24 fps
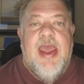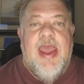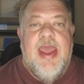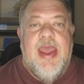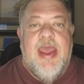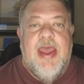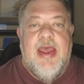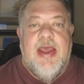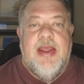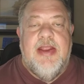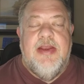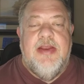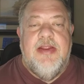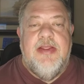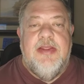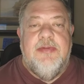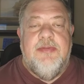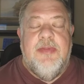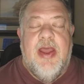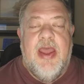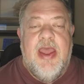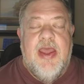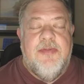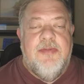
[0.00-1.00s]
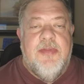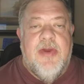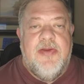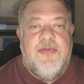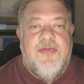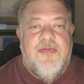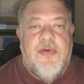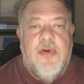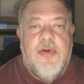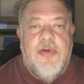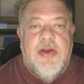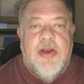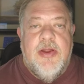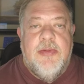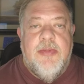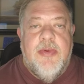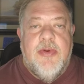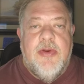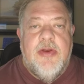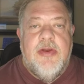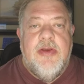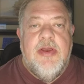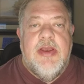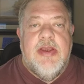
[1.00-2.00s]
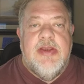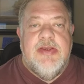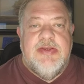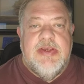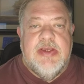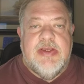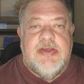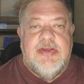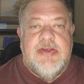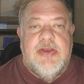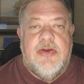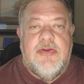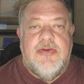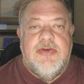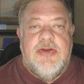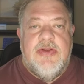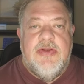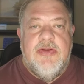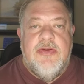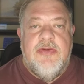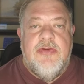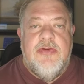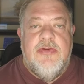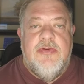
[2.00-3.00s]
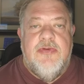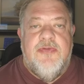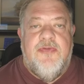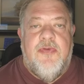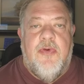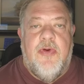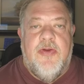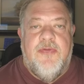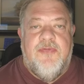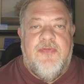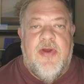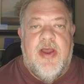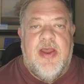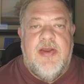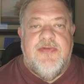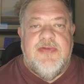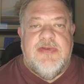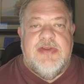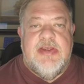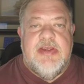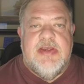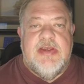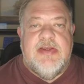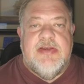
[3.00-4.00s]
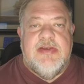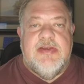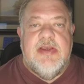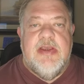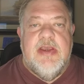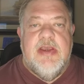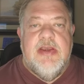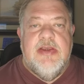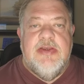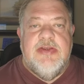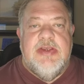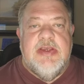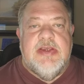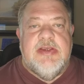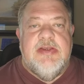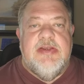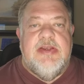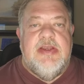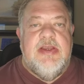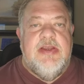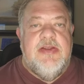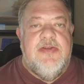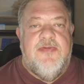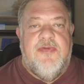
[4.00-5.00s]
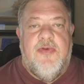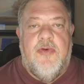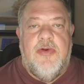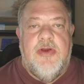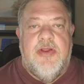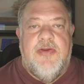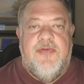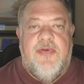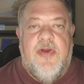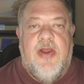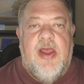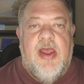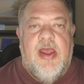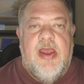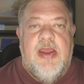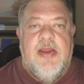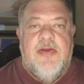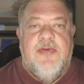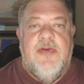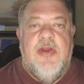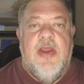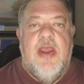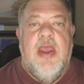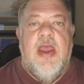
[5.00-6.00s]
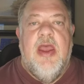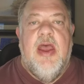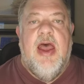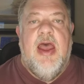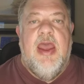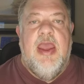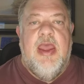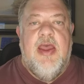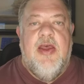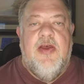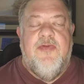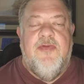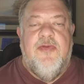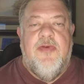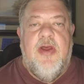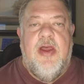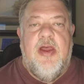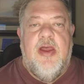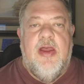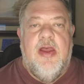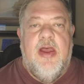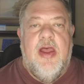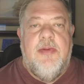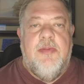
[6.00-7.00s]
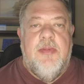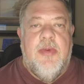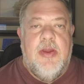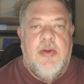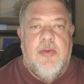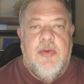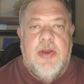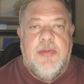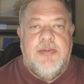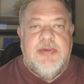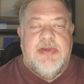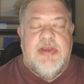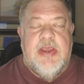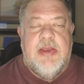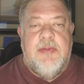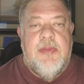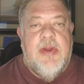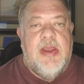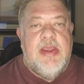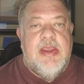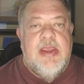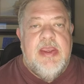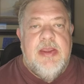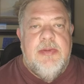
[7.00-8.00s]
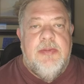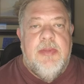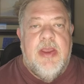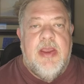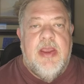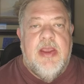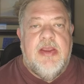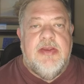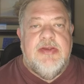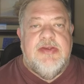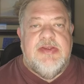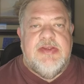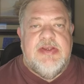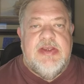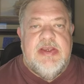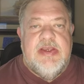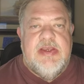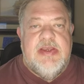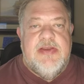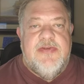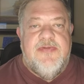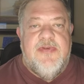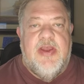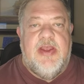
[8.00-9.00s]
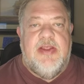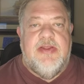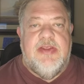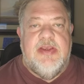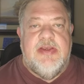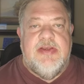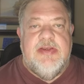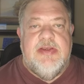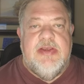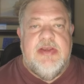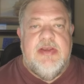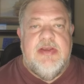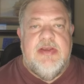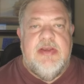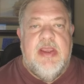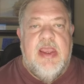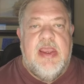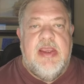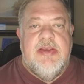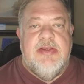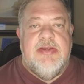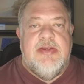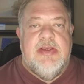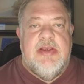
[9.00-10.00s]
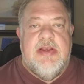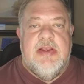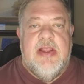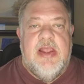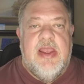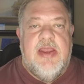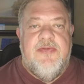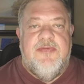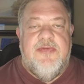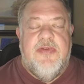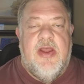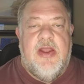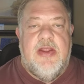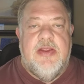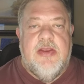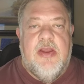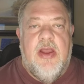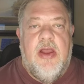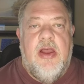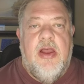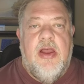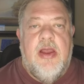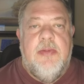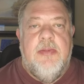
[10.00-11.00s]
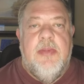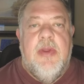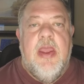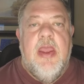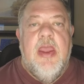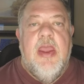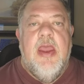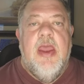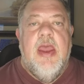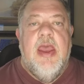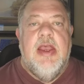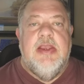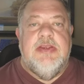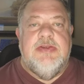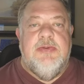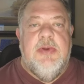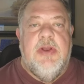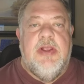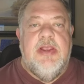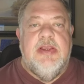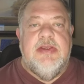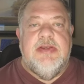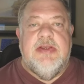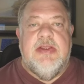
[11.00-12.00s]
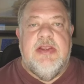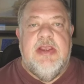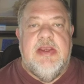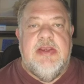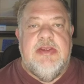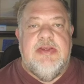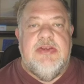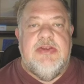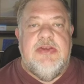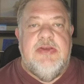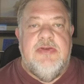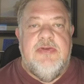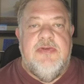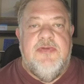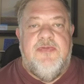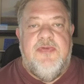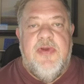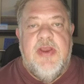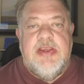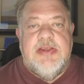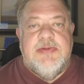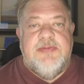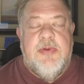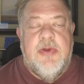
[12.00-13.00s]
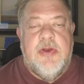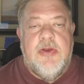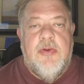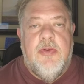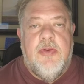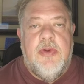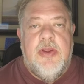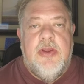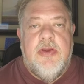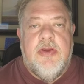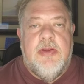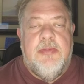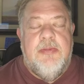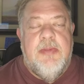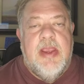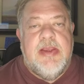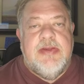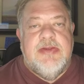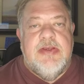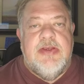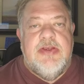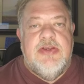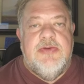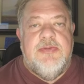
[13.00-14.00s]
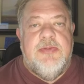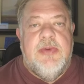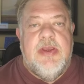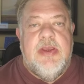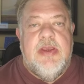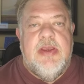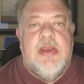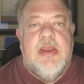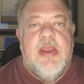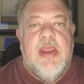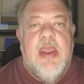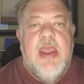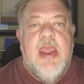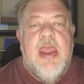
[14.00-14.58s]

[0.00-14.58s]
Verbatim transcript: And I have my phone number, six oh two, four five six, one six four five. I have uh, on my website my email, steve at this a z life dot com, as well as links to Facebook where you can message me.